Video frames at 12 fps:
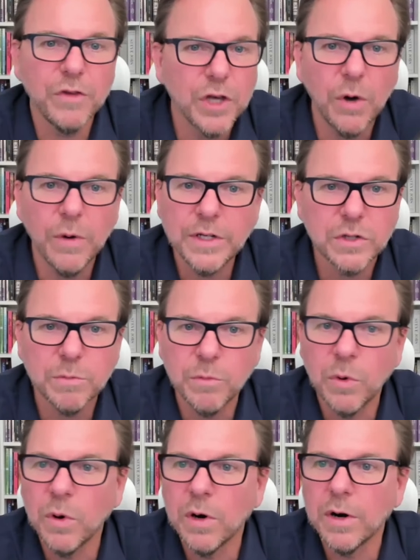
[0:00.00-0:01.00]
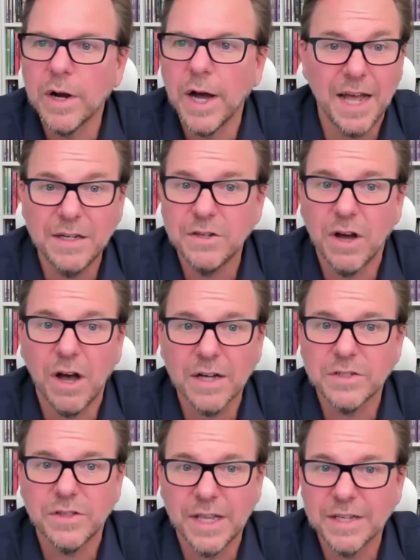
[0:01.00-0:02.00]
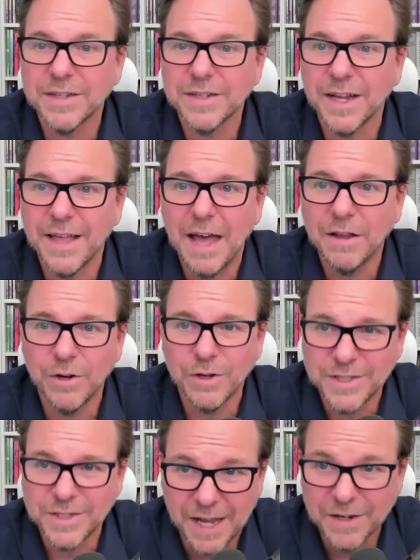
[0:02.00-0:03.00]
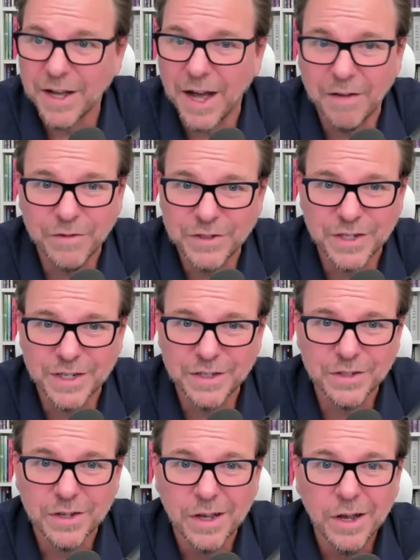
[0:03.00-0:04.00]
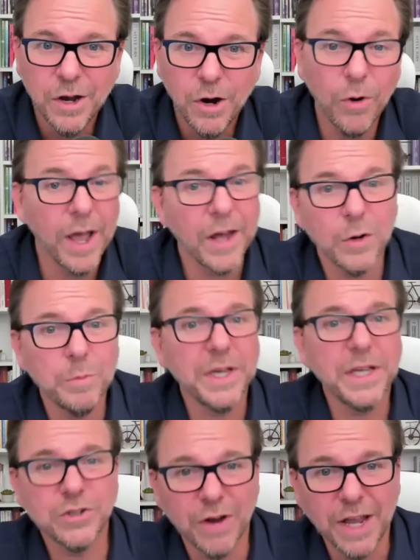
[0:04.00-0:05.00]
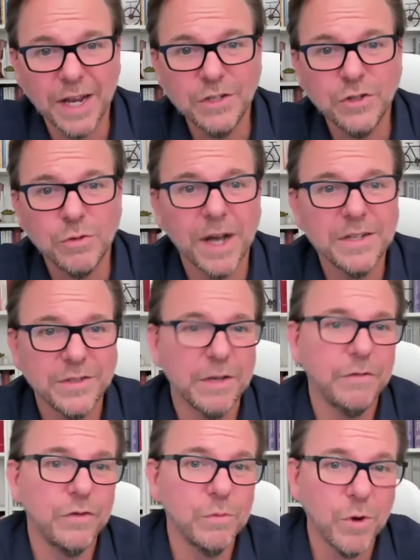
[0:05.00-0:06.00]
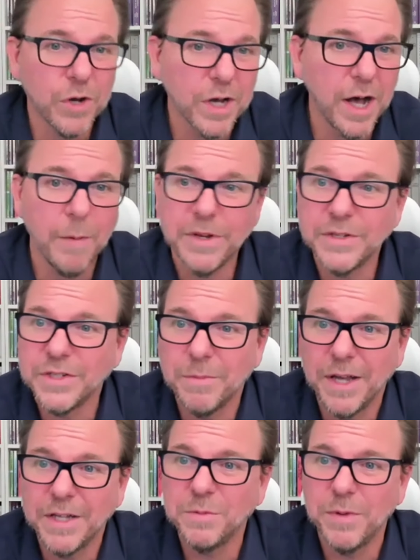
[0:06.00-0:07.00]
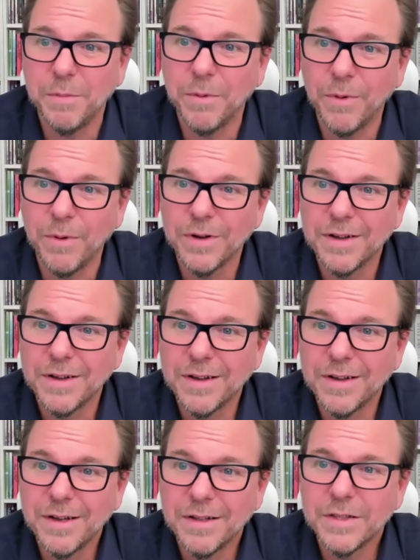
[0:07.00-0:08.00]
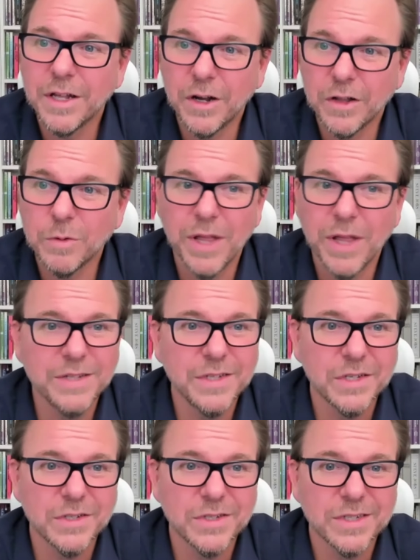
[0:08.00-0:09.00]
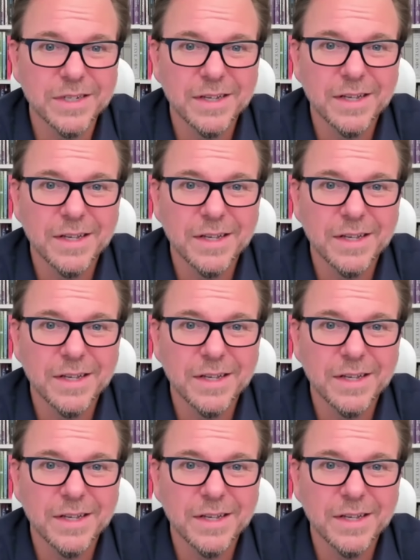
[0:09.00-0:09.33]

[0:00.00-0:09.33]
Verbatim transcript: If you go into more TED Talks, things like that, you know, TED conferences or NLP trainings, you might see a few more competency-based people than other places.